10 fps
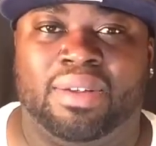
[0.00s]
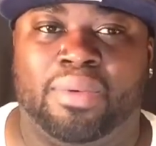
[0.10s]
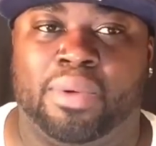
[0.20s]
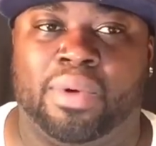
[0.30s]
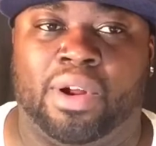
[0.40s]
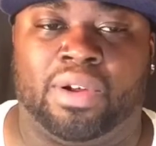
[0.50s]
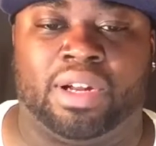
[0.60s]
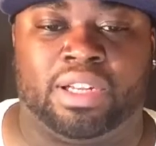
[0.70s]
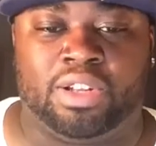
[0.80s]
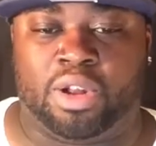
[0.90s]
we went on
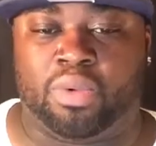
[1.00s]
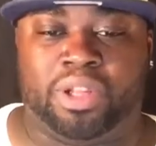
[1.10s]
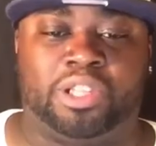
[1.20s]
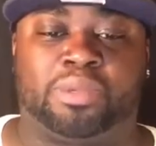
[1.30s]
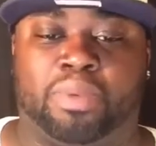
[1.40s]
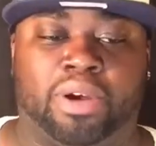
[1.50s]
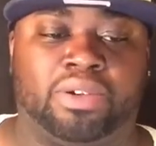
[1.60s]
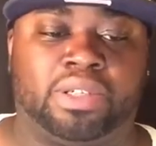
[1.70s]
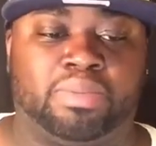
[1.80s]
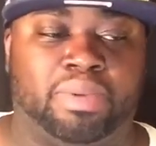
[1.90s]
and we
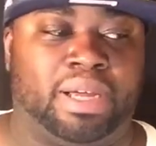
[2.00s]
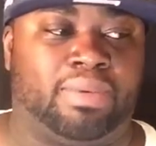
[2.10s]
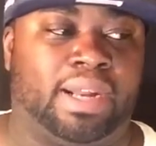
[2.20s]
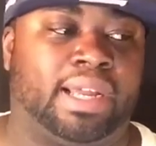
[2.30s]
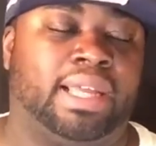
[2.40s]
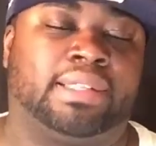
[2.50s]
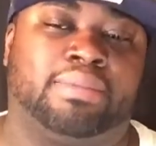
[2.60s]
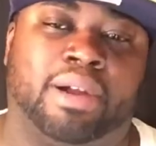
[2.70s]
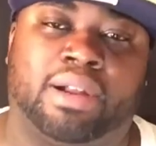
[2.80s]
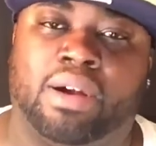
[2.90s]
dispersed. But when I got to
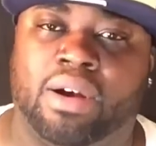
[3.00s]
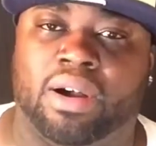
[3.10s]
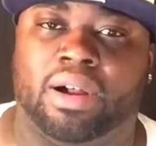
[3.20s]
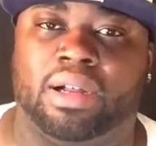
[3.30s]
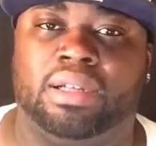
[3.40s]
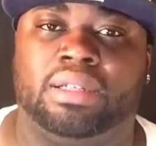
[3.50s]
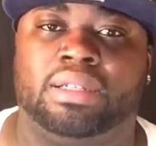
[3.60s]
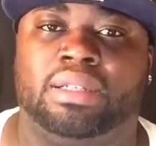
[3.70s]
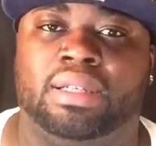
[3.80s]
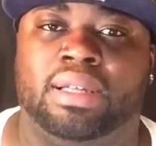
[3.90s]
my car,
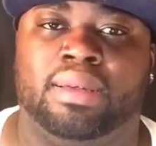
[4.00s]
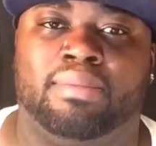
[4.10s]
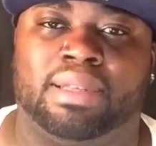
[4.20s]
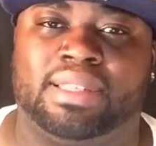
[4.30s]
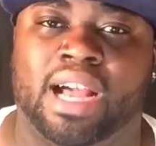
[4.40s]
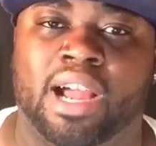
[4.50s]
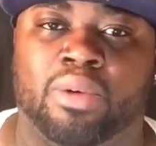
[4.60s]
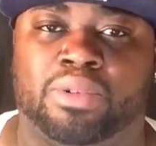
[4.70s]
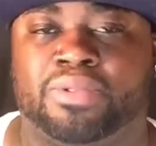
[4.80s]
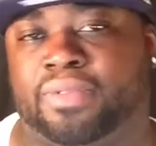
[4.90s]
my tire
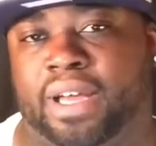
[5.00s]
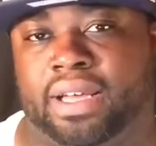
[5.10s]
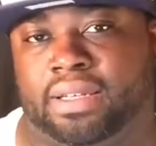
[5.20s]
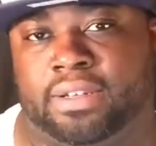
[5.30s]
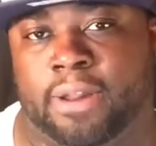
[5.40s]
was flat.